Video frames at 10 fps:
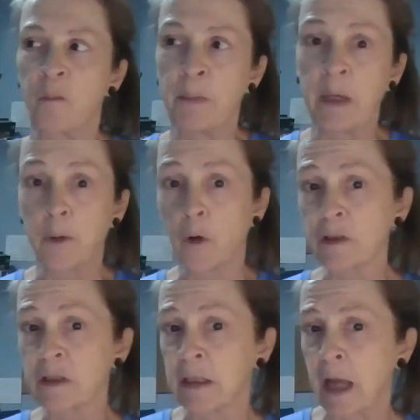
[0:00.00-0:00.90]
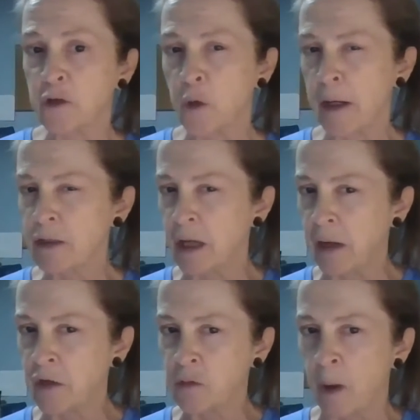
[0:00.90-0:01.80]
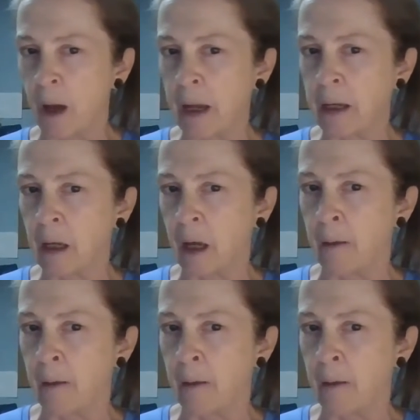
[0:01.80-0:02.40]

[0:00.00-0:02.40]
Me personally, I try to change my